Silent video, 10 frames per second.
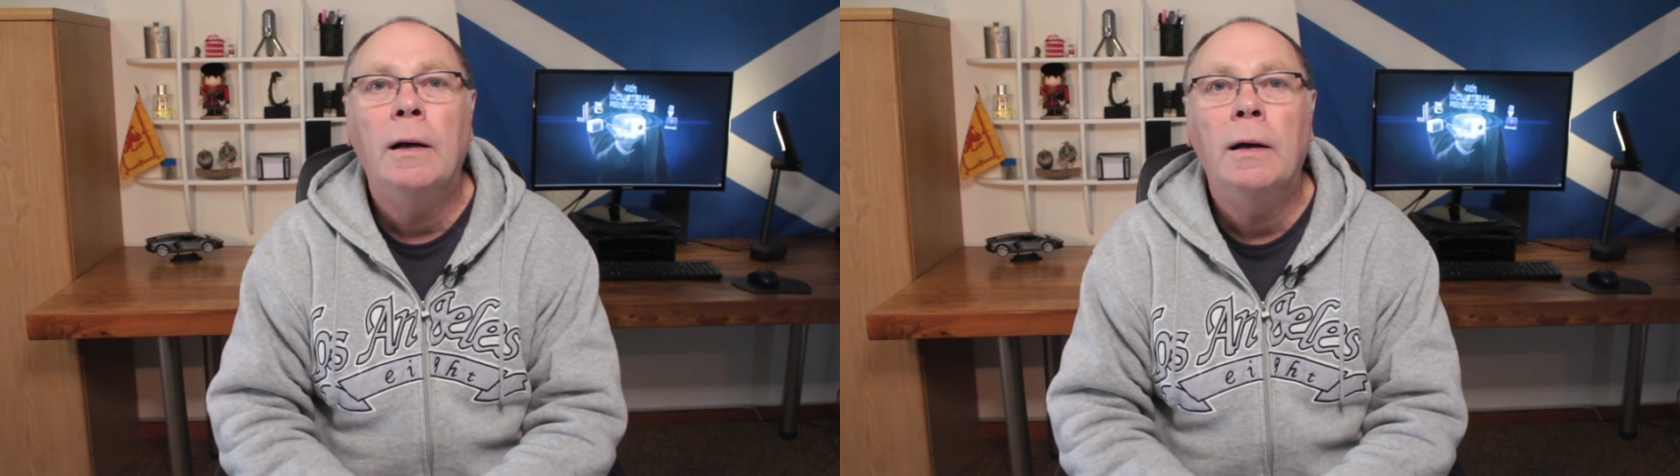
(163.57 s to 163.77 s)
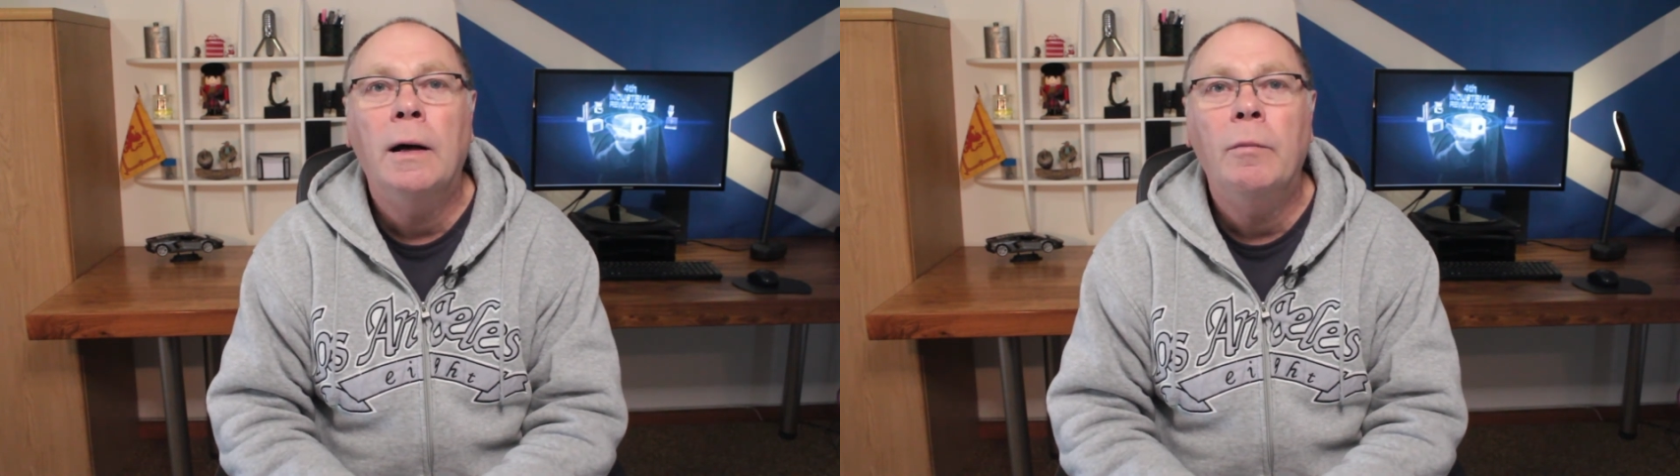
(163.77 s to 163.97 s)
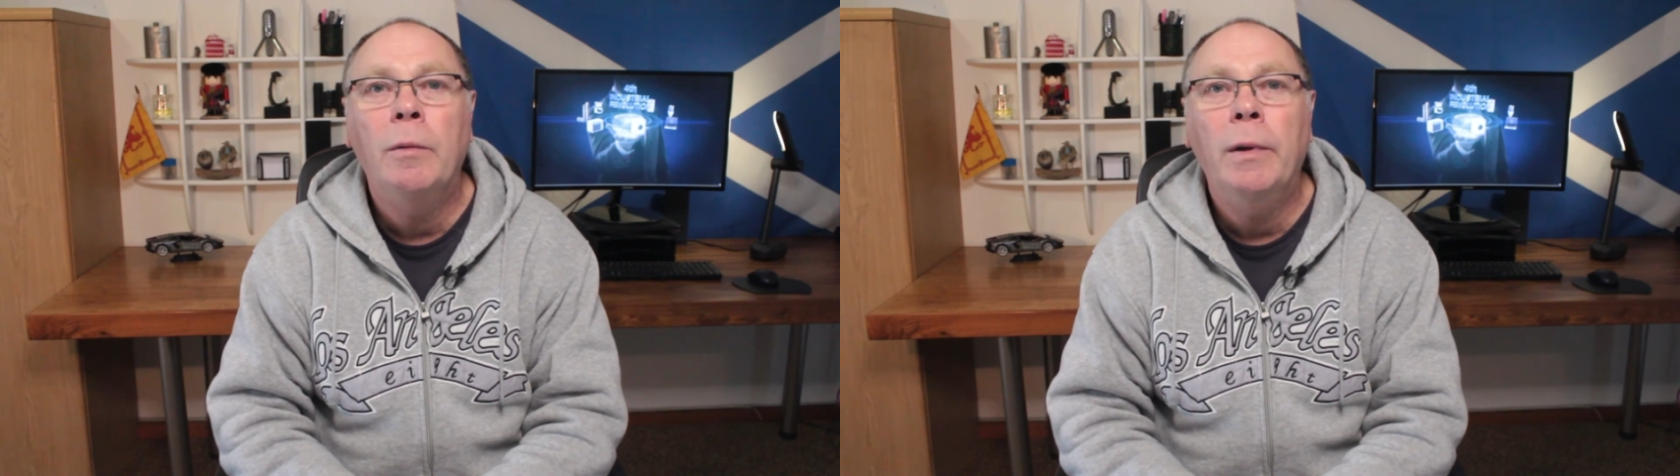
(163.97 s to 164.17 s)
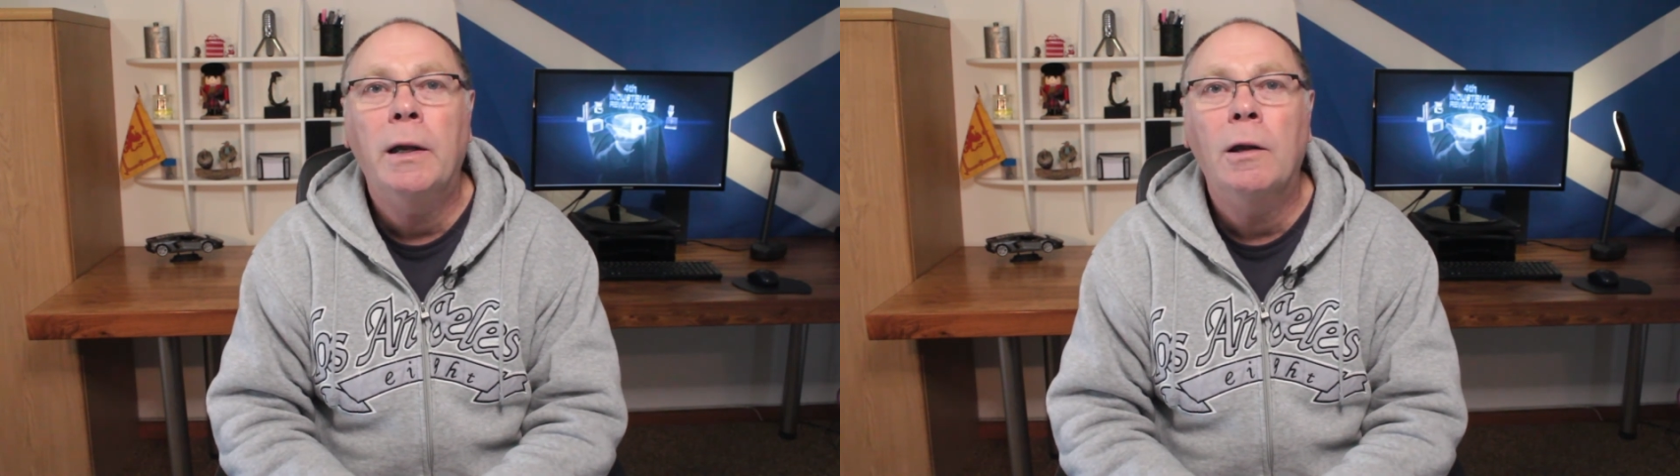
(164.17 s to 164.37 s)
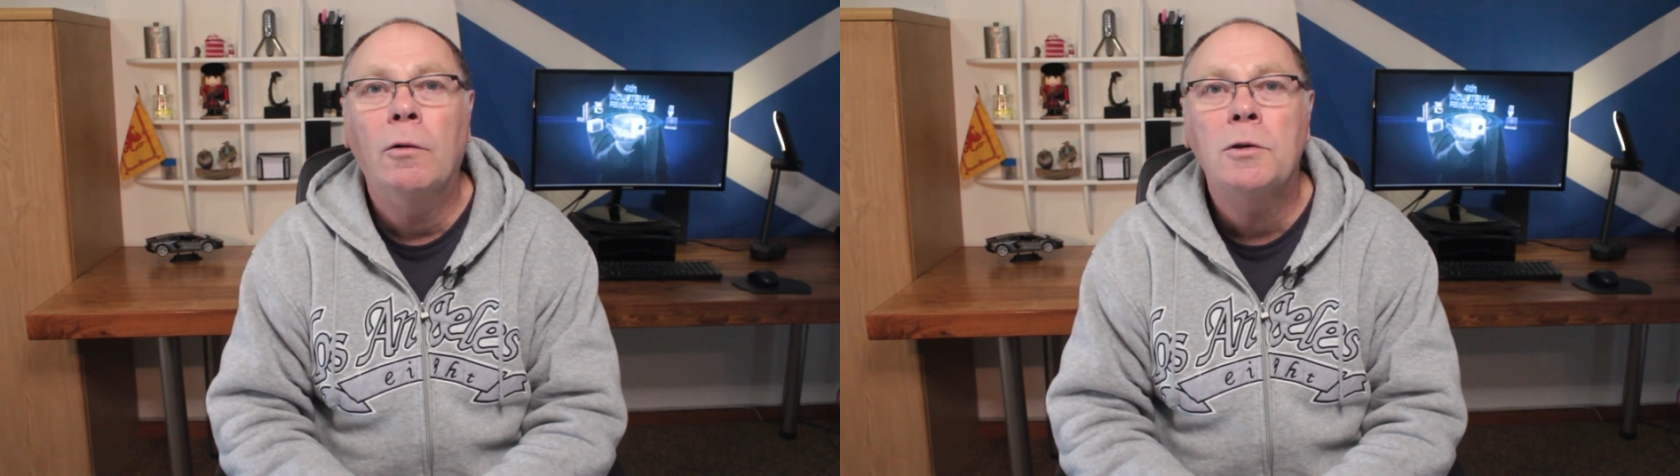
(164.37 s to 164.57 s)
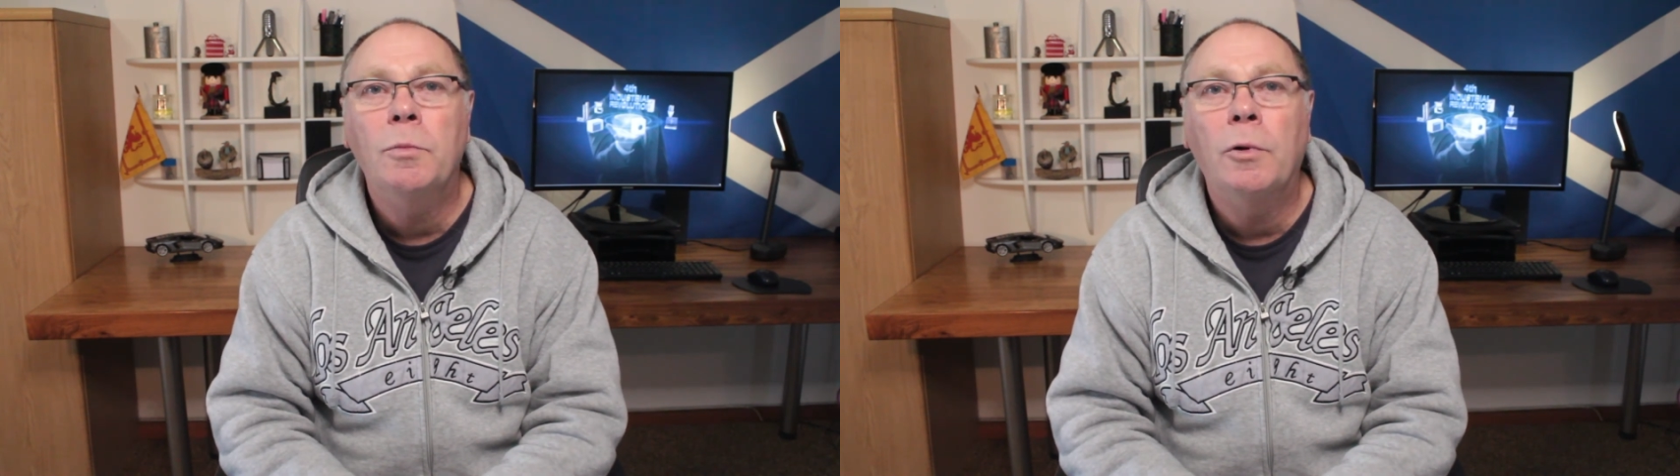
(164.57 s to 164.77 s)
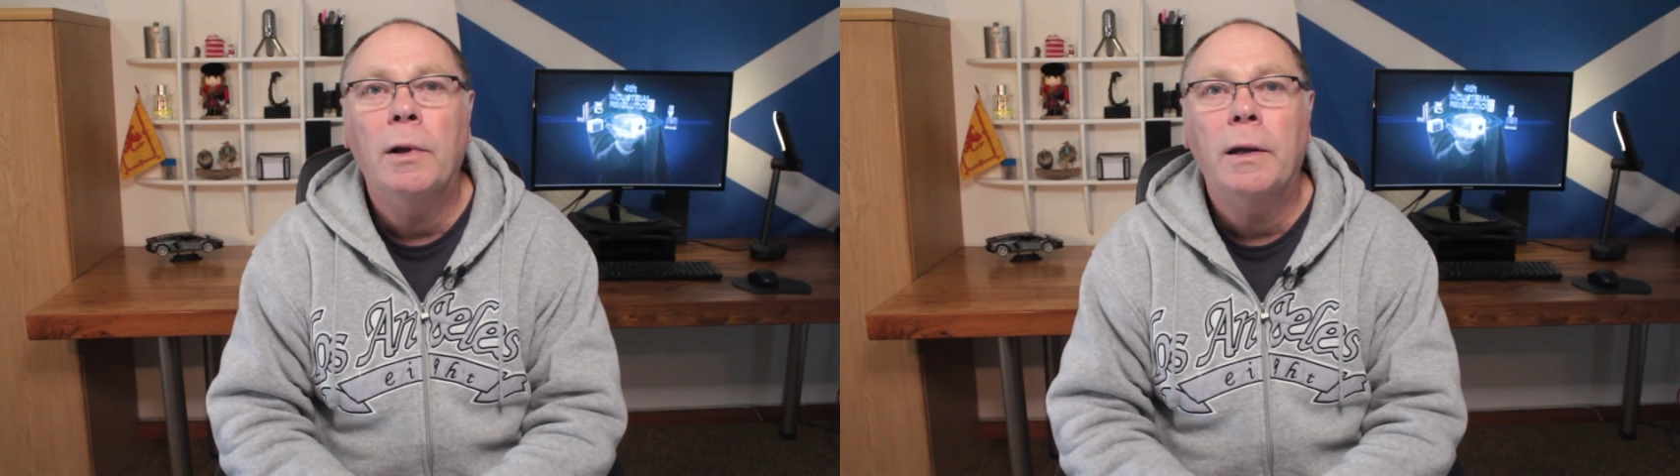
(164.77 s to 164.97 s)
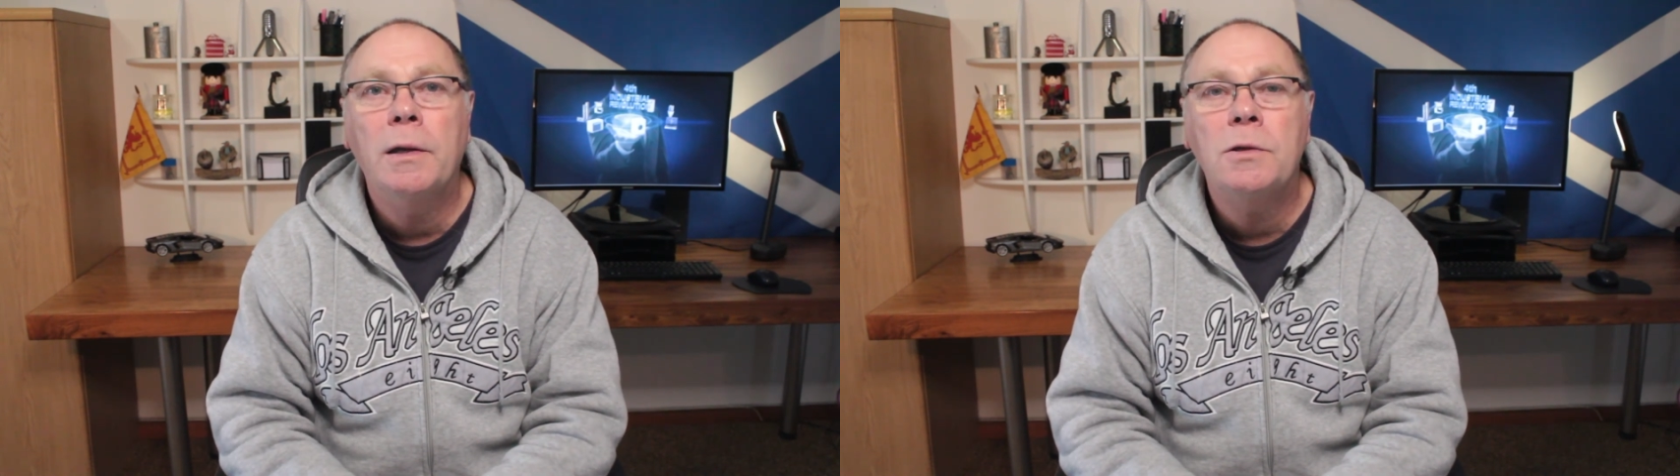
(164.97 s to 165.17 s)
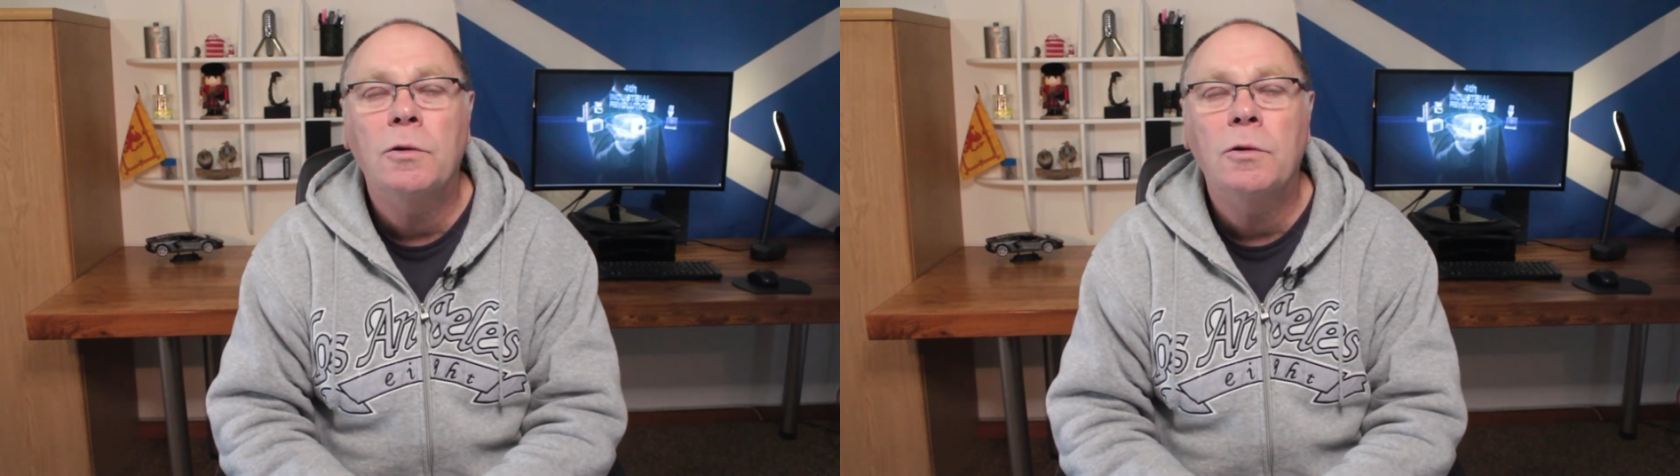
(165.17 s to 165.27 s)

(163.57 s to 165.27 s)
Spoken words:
I'll be making loads more like this,